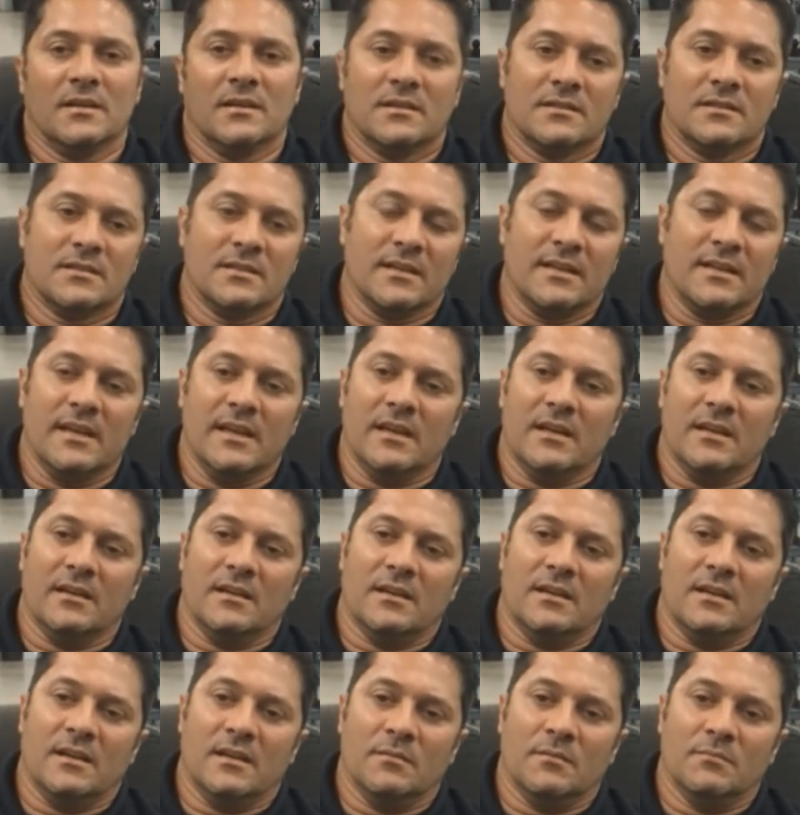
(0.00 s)
get,
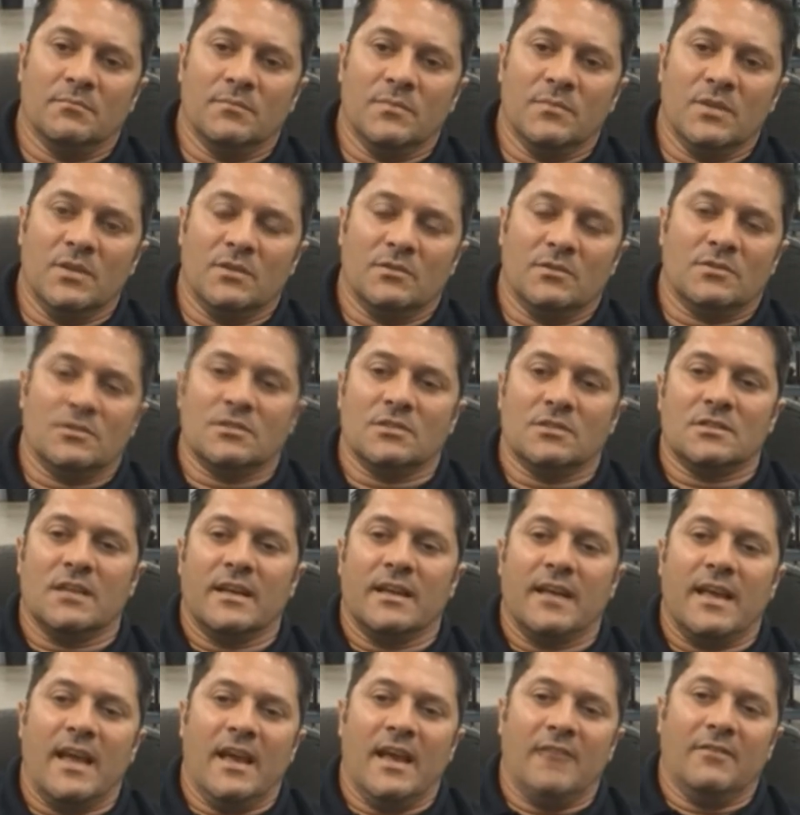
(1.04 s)
you know, it's just
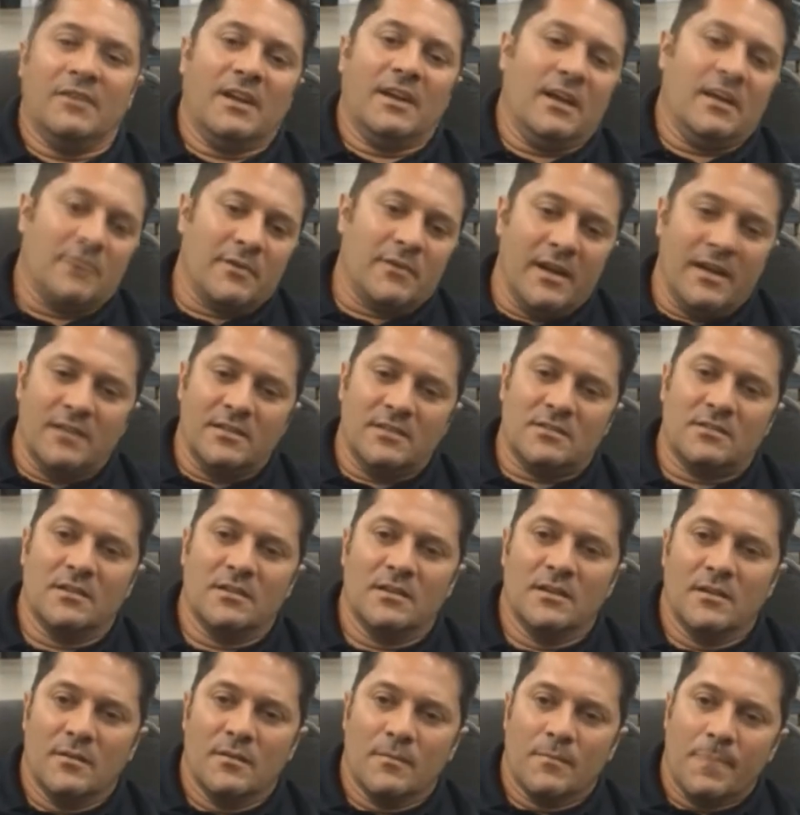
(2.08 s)
like having that
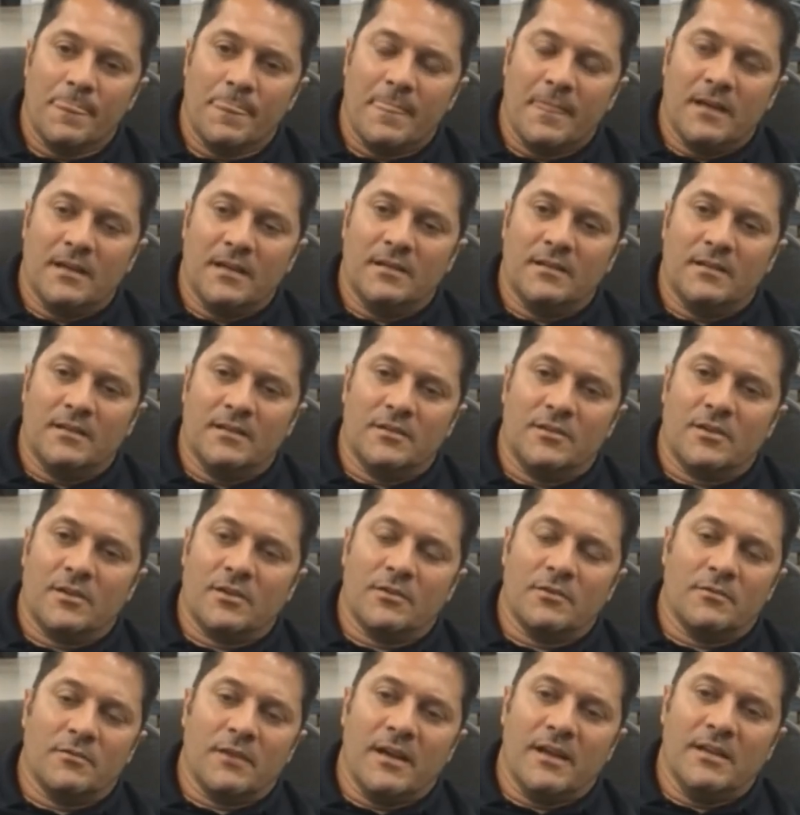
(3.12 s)
race, the
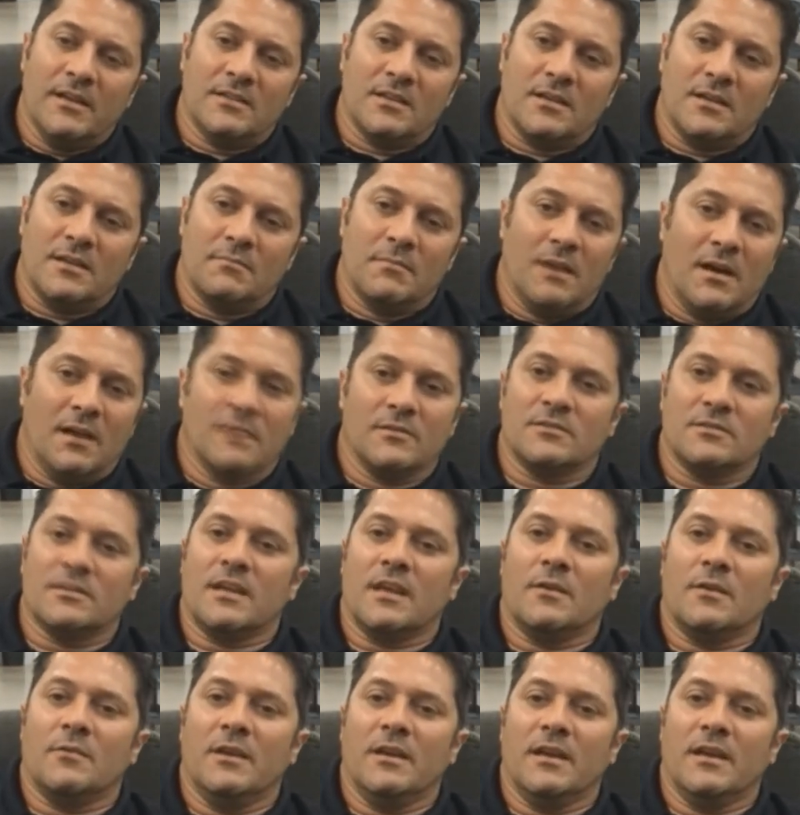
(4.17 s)
dirt race on Mother's
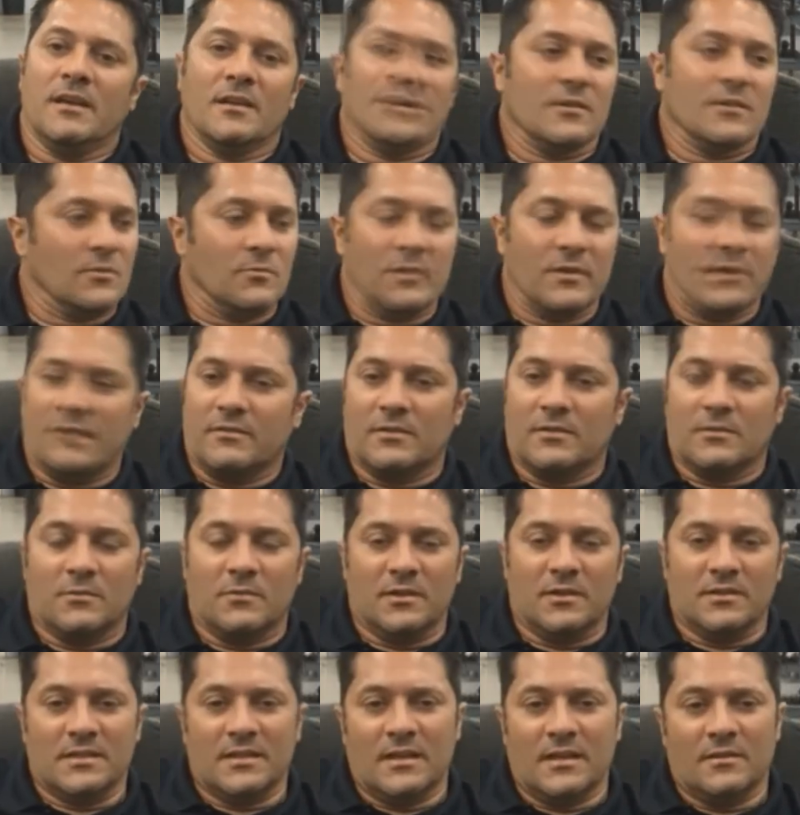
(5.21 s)
Day weekend or whatever it
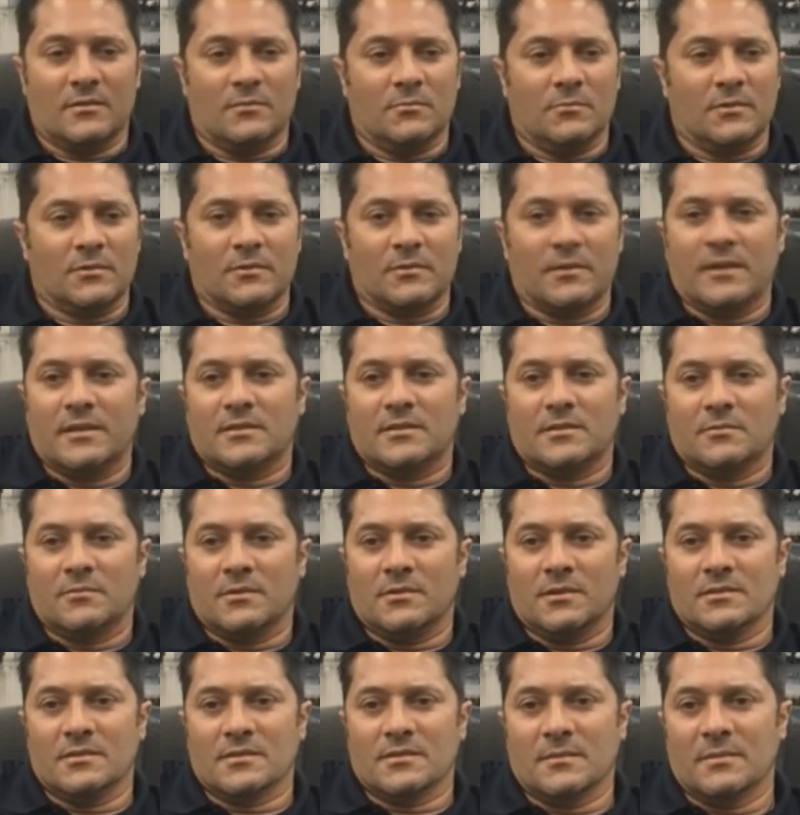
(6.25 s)
was. I don't know what race it
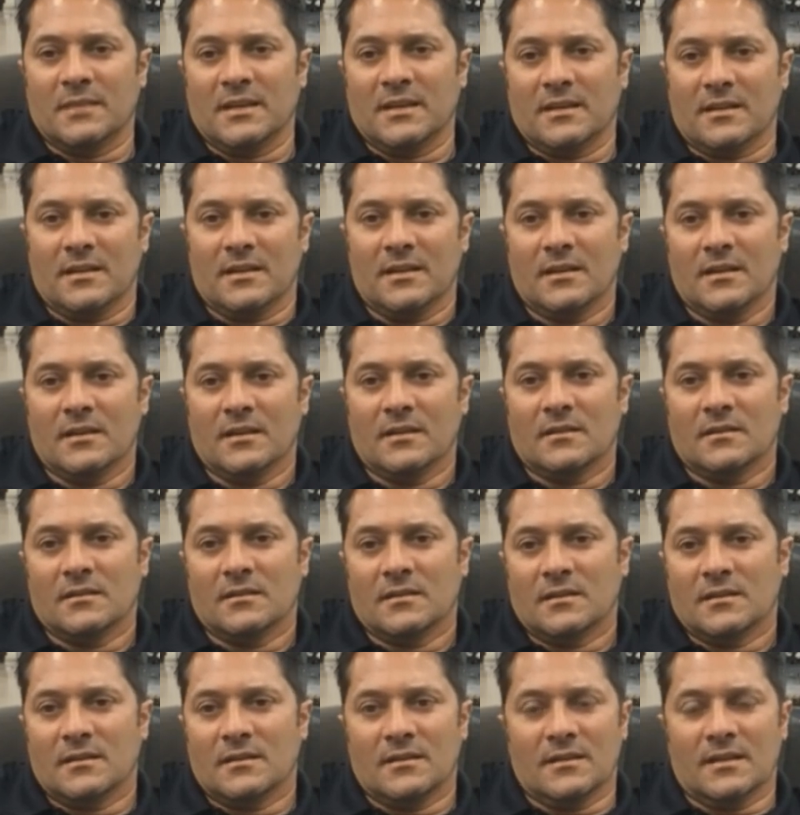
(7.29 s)
was. I mean,
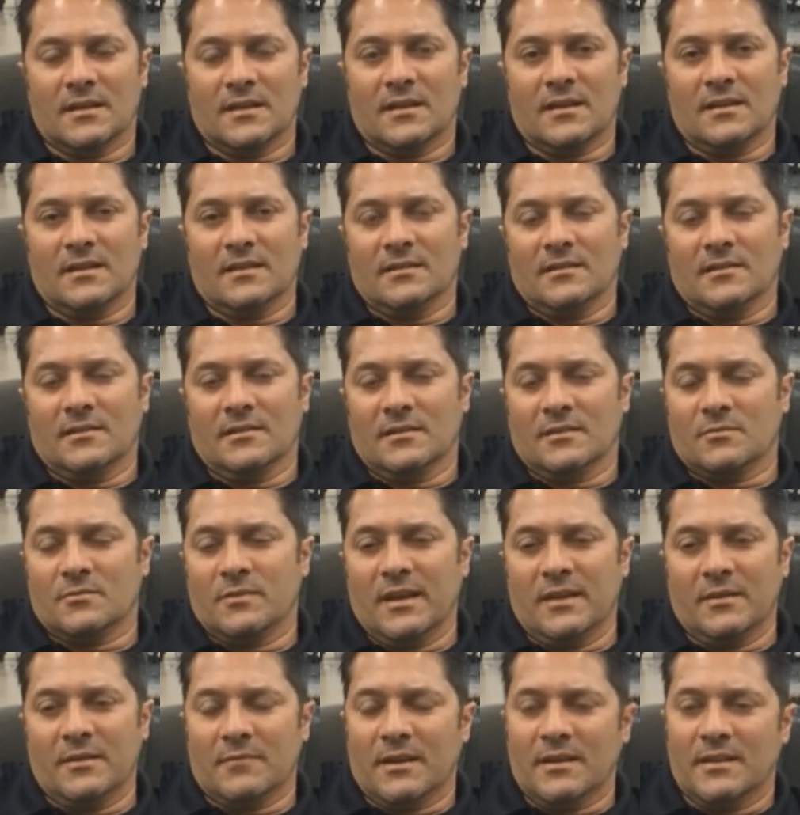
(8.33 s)
look, we
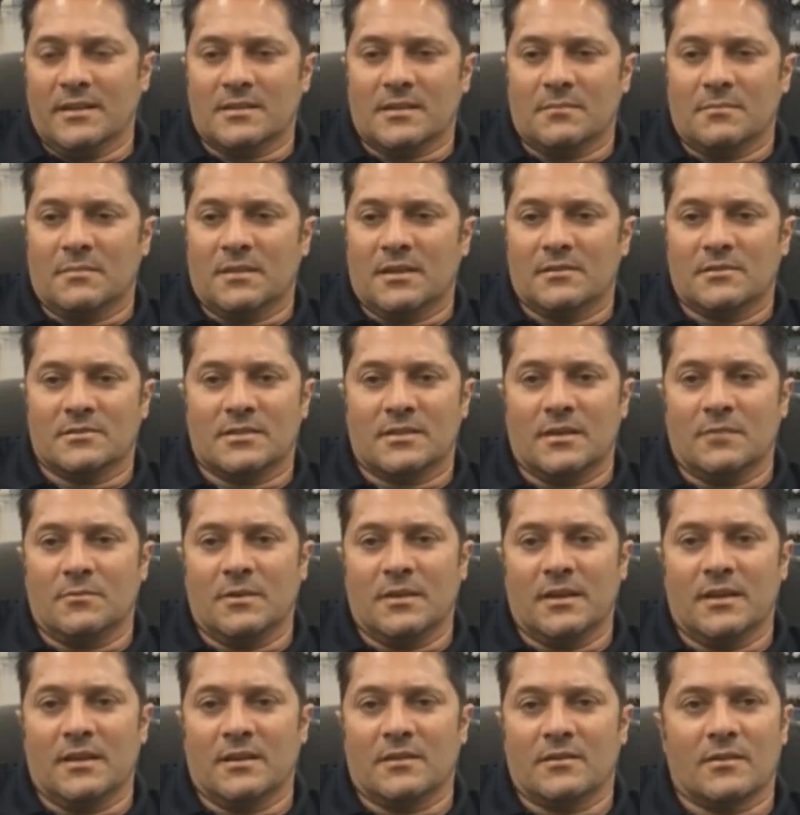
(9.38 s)
ain't raced on Mother's Day
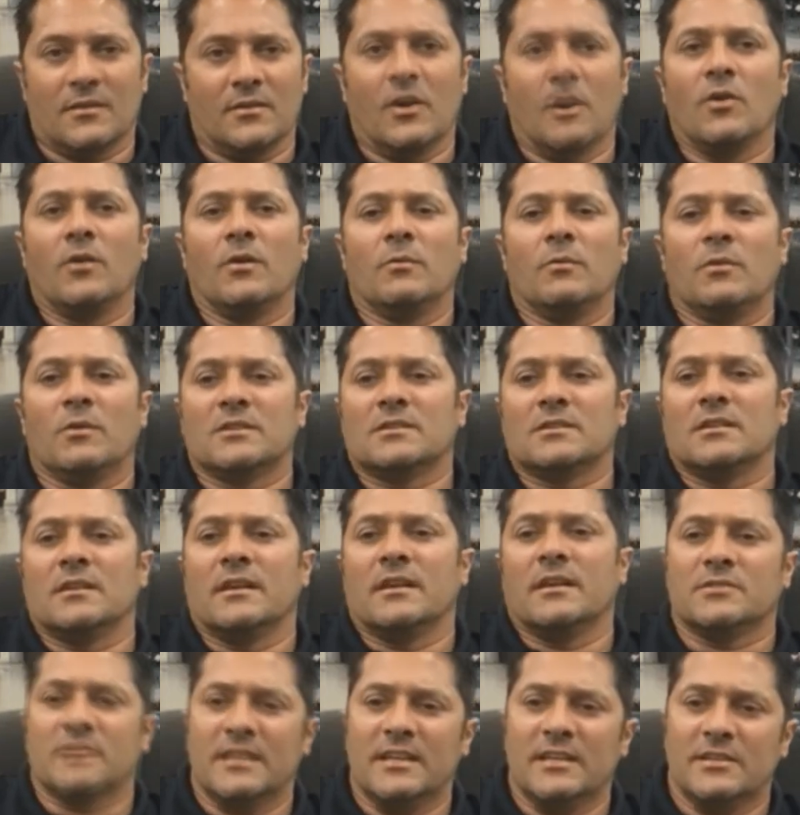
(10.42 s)
weekend. Or no, it wasn't. It
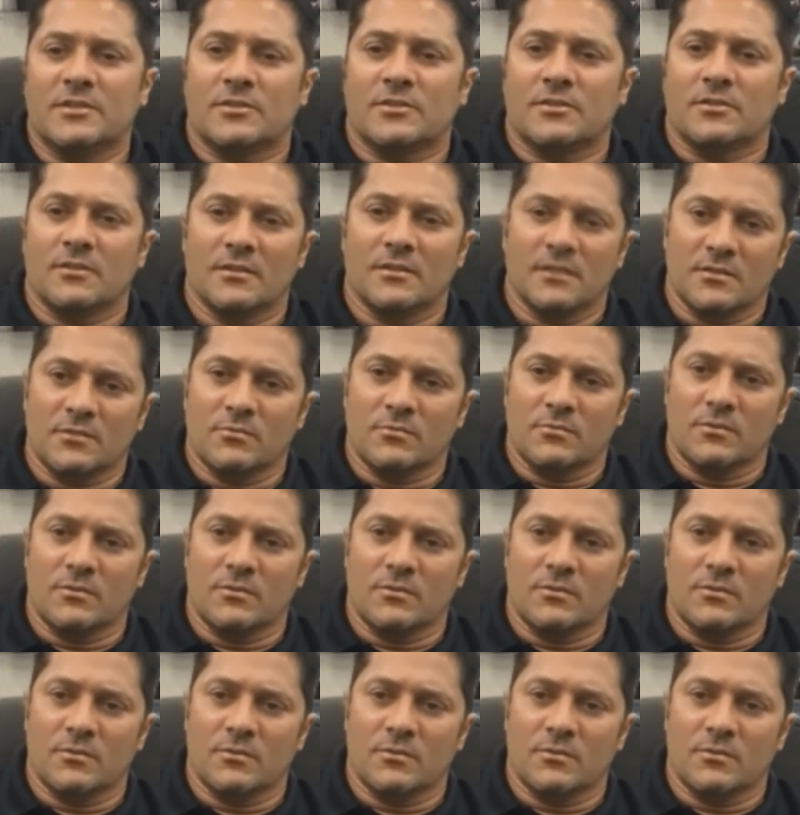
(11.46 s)
was Easter is what